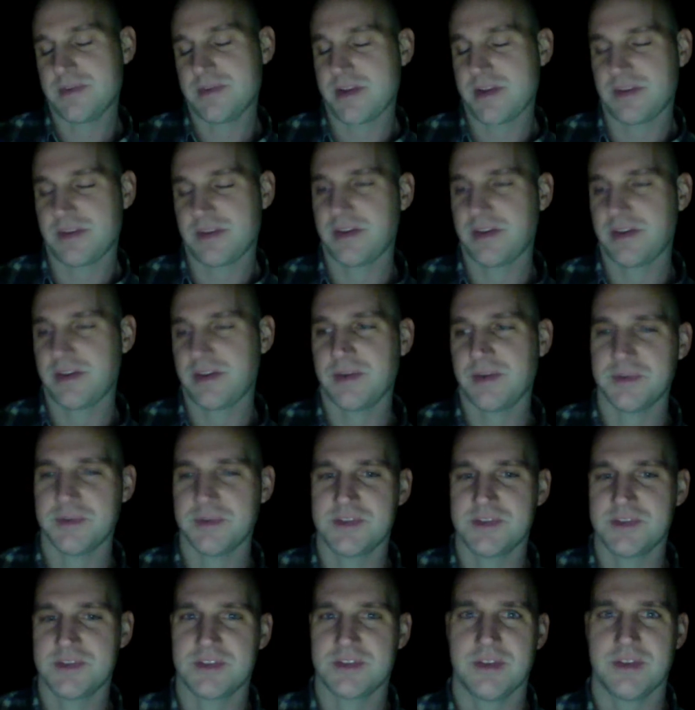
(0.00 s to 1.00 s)
it was just,
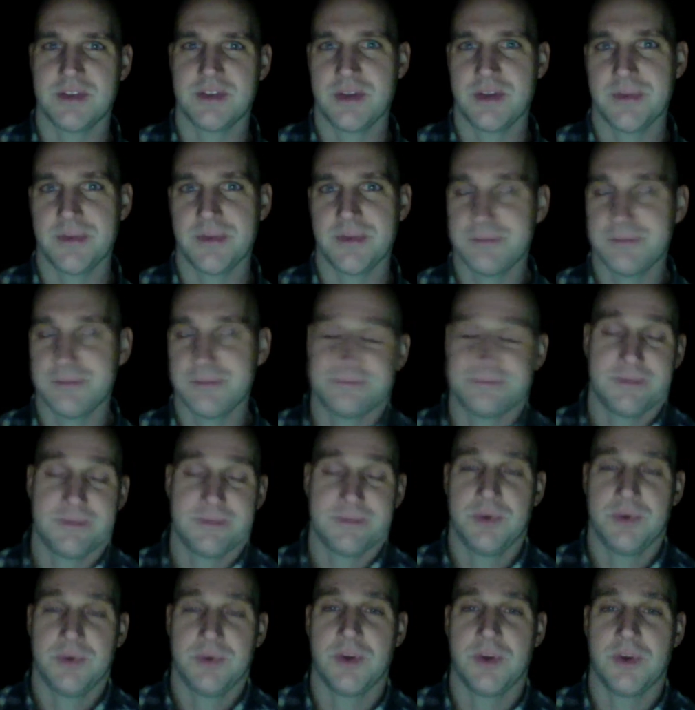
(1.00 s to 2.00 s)
who
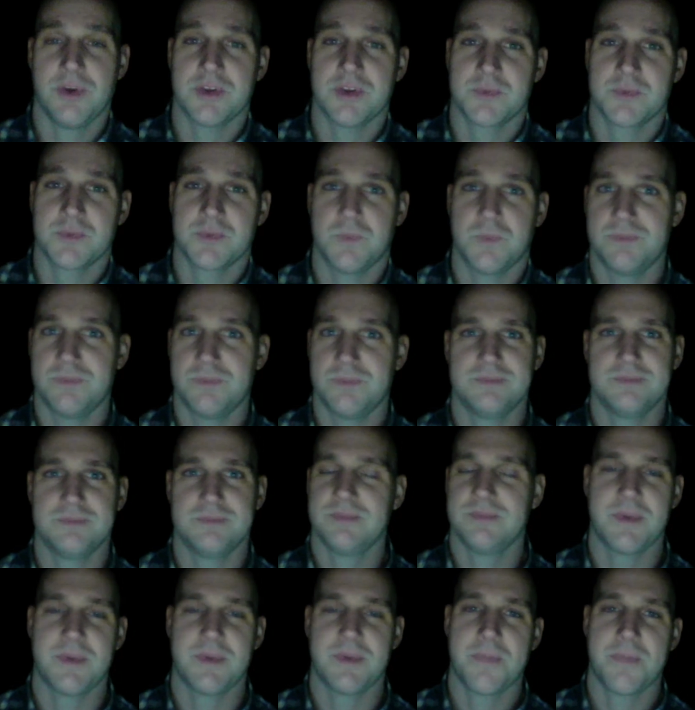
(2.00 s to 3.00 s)
knows.
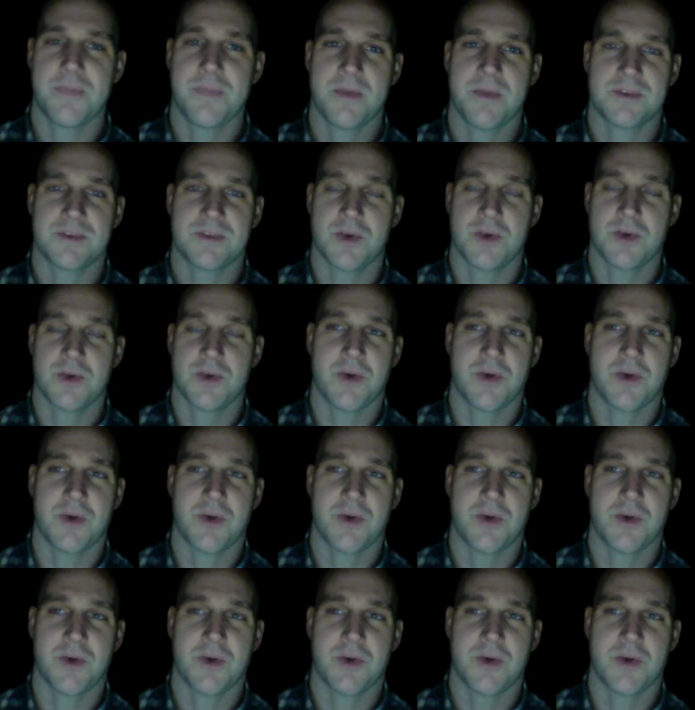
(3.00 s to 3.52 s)
So